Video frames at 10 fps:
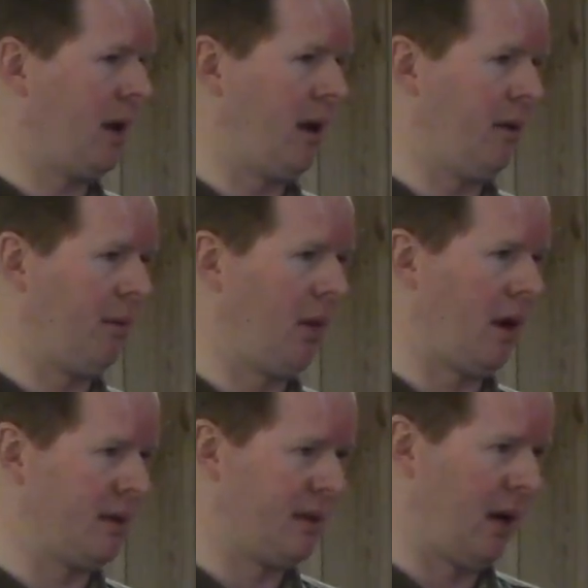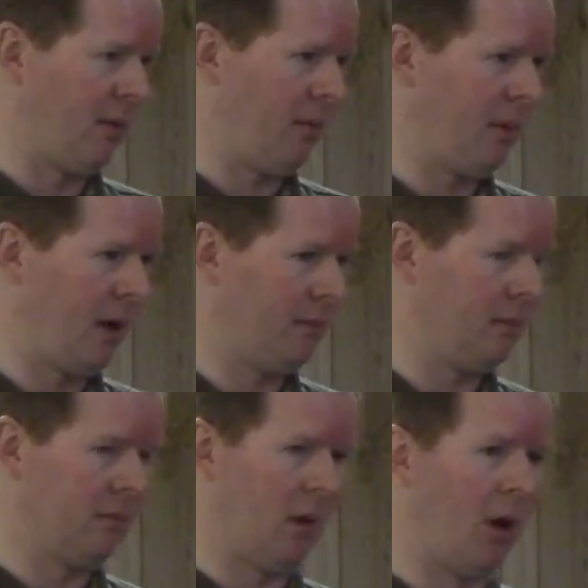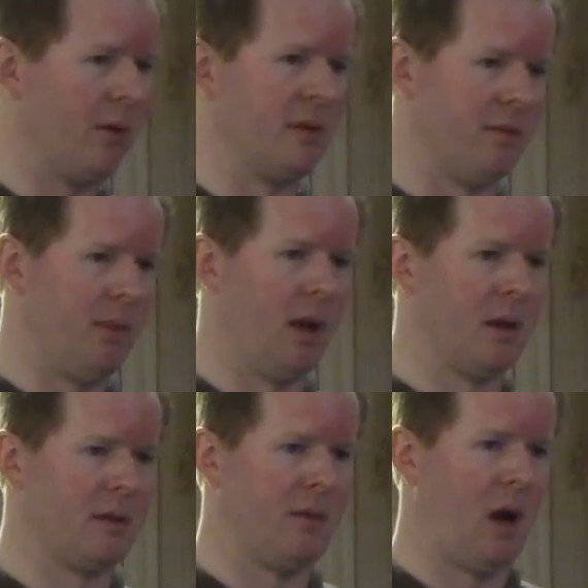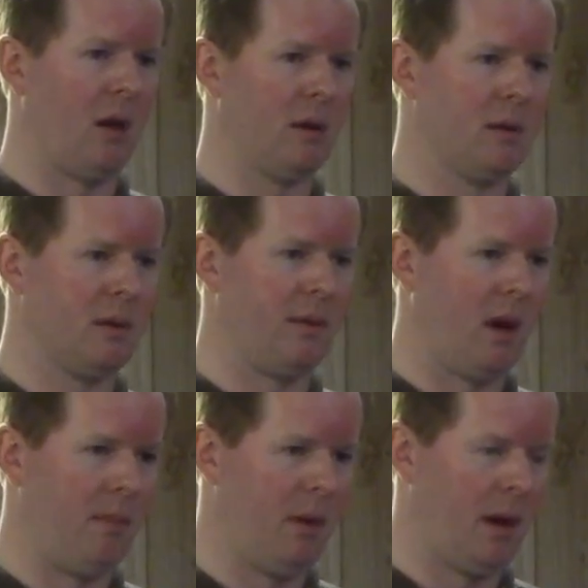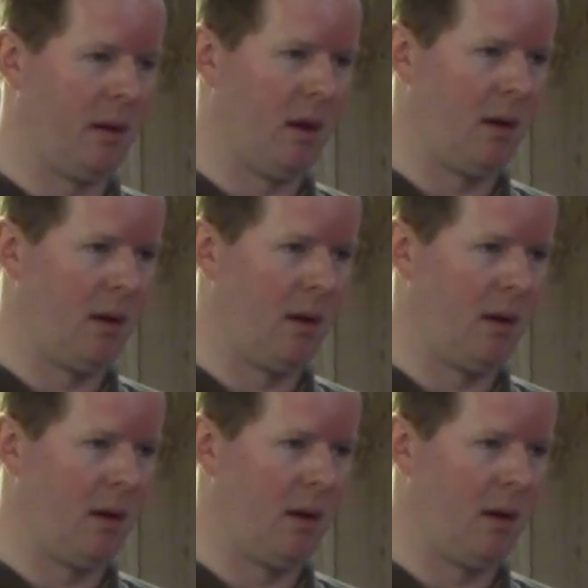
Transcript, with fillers: Uh, a lot of state, uh, hundreds of millions of dollars, if not uh,